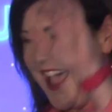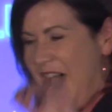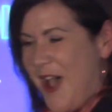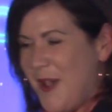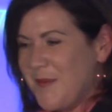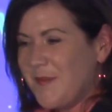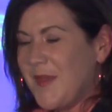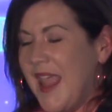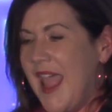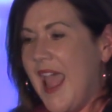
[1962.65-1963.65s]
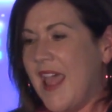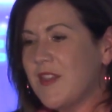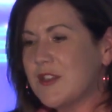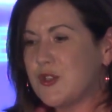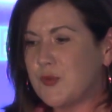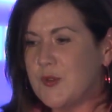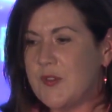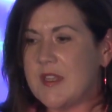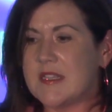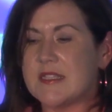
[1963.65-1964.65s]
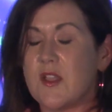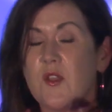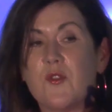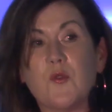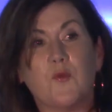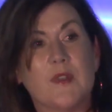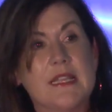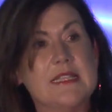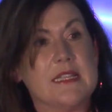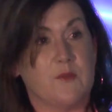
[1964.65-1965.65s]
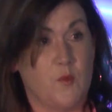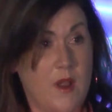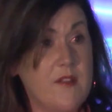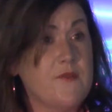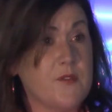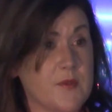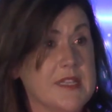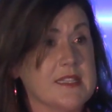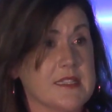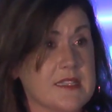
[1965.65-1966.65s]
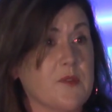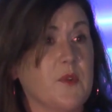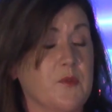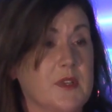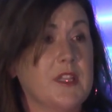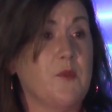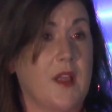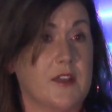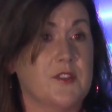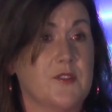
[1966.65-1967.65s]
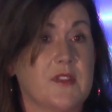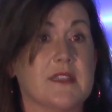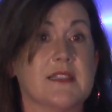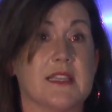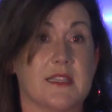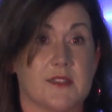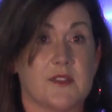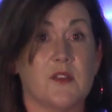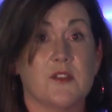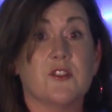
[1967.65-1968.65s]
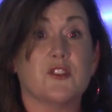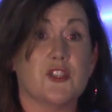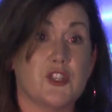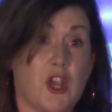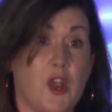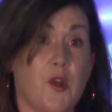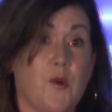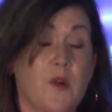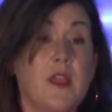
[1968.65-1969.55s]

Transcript: And the truth is, one of the reasons that we really want to do this is to show